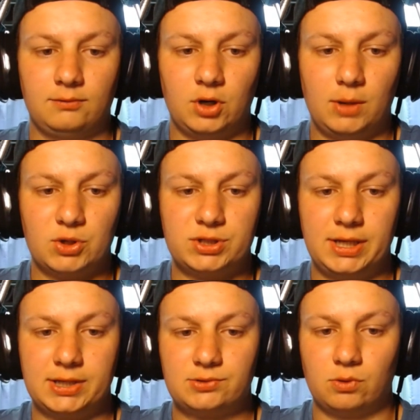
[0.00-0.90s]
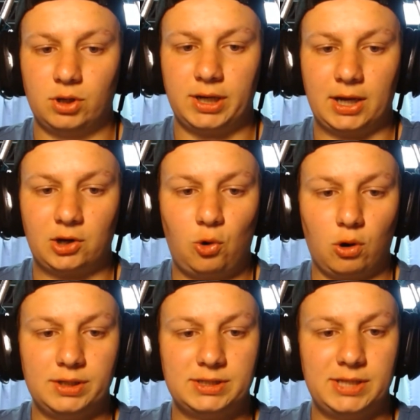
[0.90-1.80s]
For number 6, we're looking at
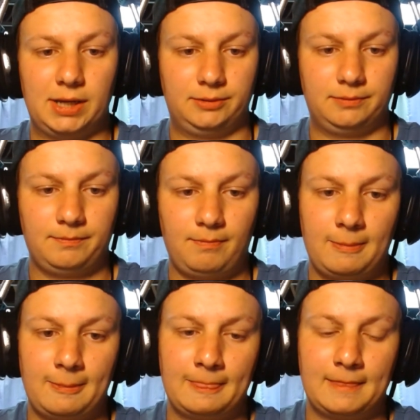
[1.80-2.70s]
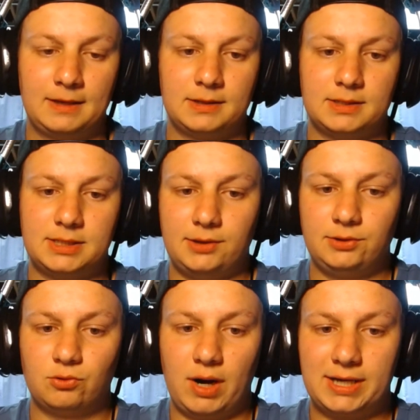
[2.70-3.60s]
Courtland Sutton.
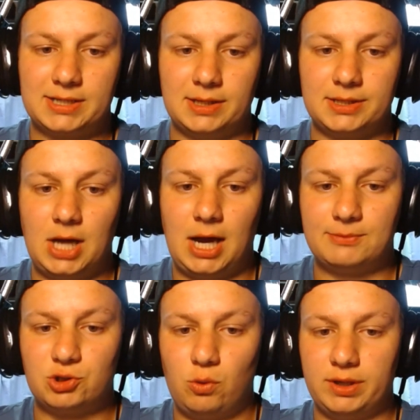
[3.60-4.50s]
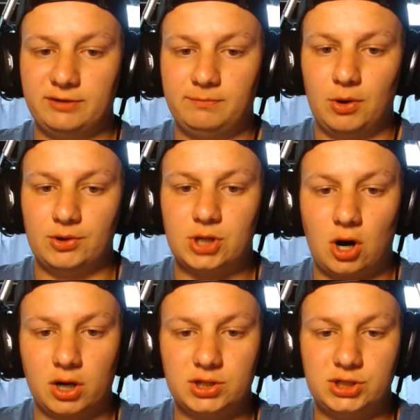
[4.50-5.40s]
Sutton ranks in the top 20 of both
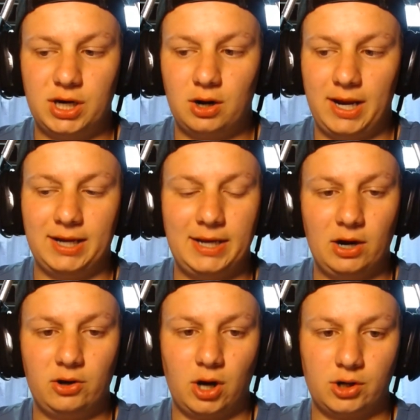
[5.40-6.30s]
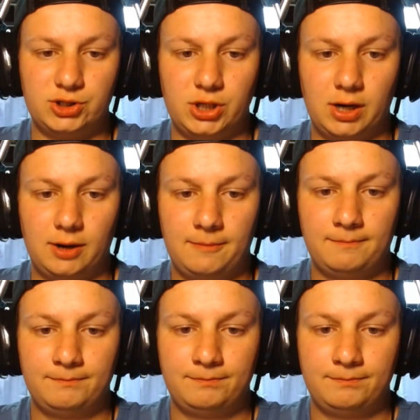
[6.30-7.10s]
target share and air yard share.